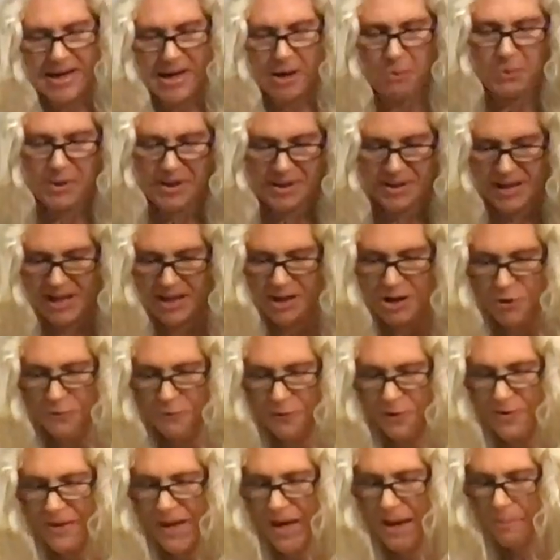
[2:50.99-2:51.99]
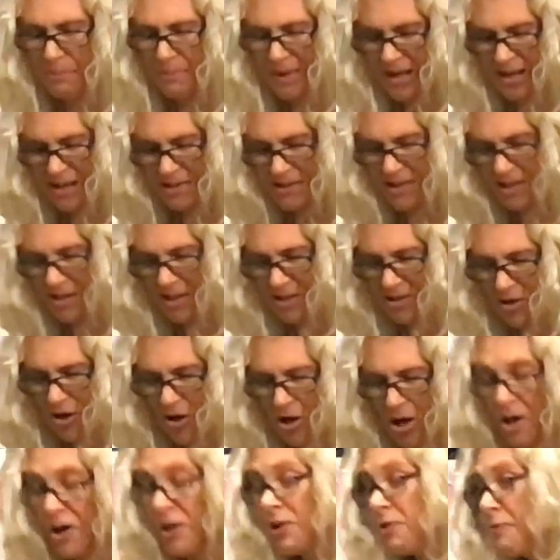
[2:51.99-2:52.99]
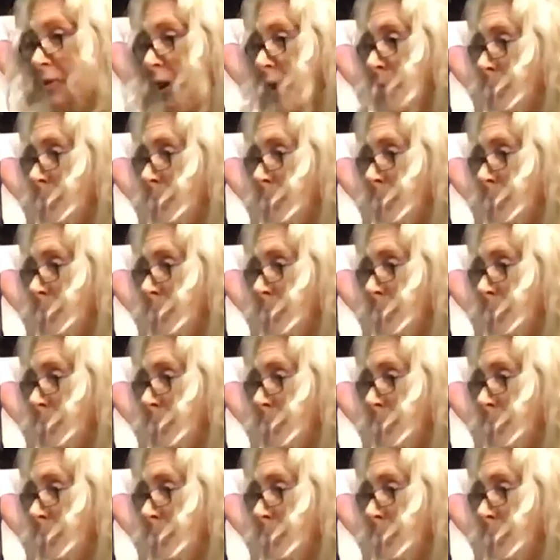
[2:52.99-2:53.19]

And we thank you for that because it is a heart